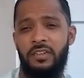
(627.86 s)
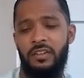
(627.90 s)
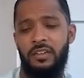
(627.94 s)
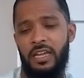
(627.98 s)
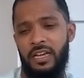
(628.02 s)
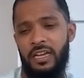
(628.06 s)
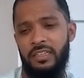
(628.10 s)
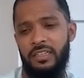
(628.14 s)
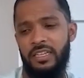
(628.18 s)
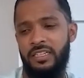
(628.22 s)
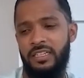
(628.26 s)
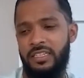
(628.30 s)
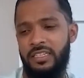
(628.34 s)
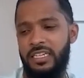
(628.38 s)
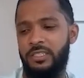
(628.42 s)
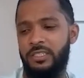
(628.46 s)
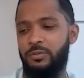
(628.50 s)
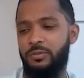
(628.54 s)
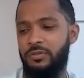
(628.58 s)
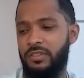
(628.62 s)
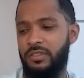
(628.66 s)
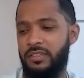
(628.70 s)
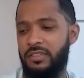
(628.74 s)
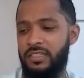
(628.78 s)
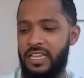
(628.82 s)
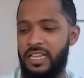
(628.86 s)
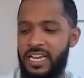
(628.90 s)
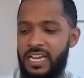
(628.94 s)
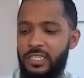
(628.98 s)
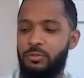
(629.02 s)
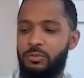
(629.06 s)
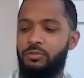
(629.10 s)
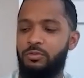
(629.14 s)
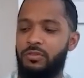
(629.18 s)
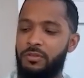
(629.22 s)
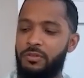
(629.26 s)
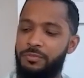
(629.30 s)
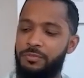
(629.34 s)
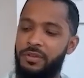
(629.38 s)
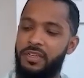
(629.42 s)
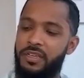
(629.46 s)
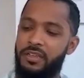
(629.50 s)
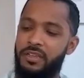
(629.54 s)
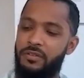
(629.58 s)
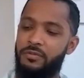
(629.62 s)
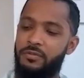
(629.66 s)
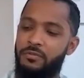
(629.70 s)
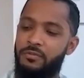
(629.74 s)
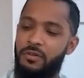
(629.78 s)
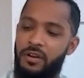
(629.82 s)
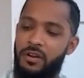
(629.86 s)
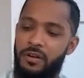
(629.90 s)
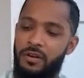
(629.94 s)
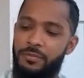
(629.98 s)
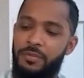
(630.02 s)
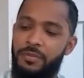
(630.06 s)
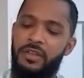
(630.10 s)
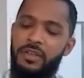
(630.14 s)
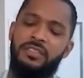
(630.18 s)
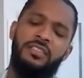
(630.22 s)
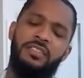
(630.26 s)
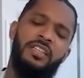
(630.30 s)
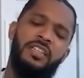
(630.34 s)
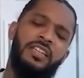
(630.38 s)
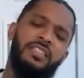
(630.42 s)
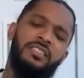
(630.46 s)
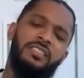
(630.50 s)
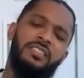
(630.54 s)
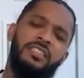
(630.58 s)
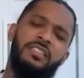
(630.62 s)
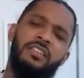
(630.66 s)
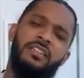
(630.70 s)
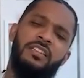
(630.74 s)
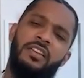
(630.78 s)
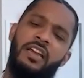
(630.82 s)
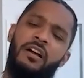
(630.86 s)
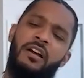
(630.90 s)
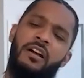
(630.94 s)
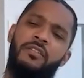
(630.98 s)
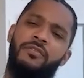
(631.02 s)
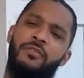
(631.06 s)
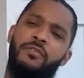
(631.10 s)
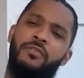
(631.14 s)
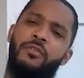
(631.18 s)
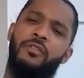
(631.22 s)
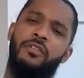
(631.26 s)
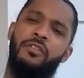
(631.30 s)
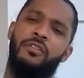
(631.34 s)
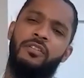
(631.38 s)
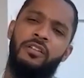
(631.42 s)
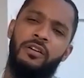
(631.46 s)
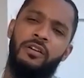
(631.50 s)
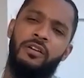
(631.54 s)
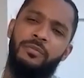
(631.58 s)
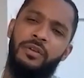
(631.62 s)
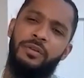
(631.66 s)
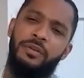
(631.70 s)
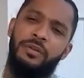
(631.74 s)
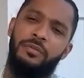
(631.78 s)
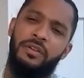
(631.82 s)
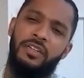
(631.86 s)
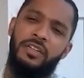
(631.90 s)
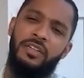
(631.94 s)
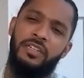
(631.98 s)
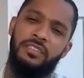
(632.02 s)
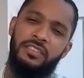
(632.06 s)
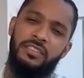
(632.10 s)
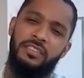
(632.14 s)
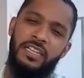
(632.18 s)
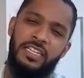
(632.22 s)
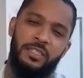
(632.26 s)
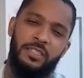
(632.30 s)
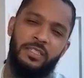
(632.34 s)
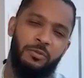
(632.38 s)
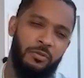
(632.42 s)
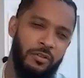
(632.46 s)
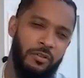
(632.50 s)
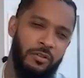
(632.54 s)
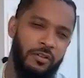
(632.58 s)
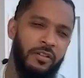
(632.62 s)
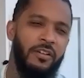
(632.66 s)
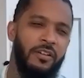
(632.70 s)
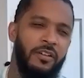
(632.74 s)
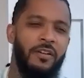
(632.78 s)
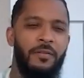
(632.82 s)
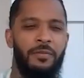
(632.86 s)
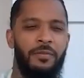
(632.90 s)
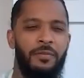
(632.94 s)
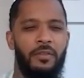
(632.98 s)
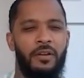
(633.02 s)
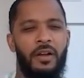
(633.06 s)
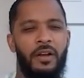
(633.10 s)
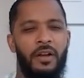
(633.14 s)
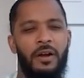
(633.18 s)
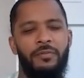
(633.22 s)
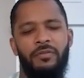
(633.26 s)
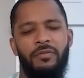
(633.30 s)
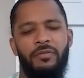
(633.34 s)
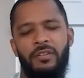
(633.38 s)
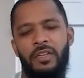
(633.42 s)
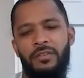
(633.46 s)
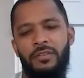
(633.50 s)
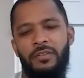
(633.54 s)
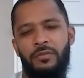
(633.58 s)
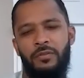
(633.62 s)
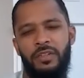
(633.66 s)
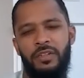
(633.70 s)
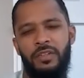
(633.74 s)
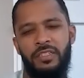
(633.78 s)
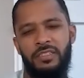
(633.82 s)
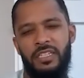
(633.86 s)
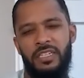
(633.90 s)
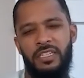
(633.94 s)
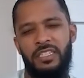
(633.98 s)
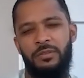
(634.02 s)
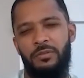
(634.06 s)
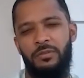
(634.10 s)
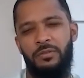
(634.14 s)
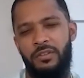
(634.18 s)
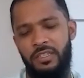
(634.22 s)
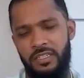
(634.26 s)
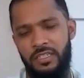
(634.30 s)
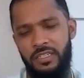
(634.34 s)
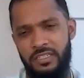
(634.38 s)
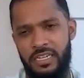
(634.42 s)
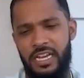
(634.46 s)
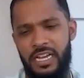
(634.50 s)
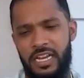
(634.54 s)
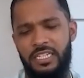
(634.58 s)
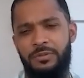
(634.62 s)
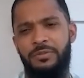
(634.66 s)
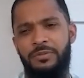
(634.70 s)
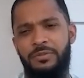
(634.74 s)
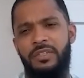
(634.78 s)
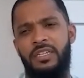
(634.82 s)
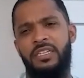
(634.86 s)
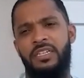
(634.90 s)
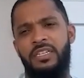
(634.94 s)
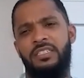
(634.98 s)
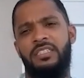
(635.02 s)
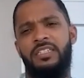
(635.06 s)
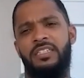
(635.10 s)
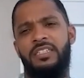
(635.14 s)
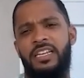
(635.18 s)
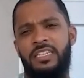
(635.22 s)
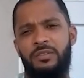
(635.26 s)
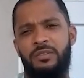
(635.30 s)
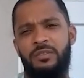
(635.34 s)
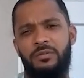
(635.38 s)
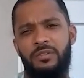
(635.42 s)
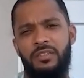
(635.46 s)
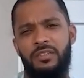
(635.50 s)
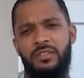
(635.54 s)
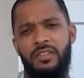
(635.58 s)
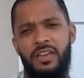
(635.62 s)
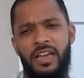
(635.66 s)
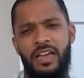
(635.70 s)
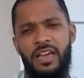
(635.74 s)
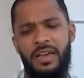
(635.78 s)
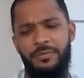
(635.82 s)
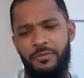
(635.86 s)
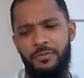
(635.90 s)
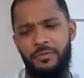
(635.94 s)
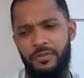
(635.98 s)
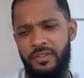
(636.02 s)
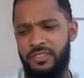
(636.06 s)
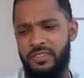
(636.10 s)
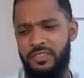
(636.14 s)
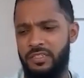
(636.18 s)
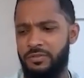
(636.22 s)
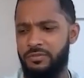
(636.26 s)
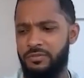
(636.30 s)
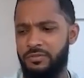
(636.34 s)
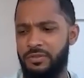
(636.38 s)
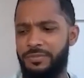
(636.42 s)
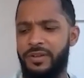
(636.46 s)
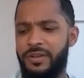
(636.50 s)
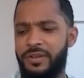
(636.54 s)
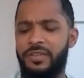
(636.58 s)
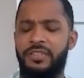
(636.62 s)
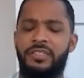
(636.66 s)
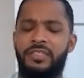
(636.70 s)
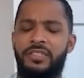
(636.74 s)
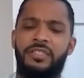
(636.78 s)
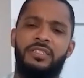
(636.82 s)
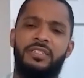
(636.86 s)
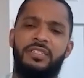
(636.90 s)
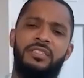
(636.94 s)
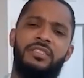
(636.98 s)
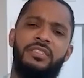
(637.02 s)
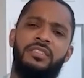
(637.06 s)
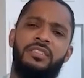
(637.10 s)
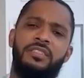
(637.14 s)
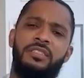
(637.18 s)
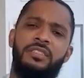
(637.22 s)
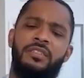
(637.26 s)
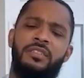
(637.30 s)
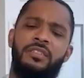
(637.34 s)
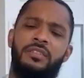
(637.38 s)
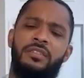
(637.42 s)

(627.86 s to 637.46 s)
you know, like I think that's that's what'll be one of the best things to look out for. You know what I mean? Because that's where the comfort level is, that's where the attachment is, and that's where the admiration and respect is.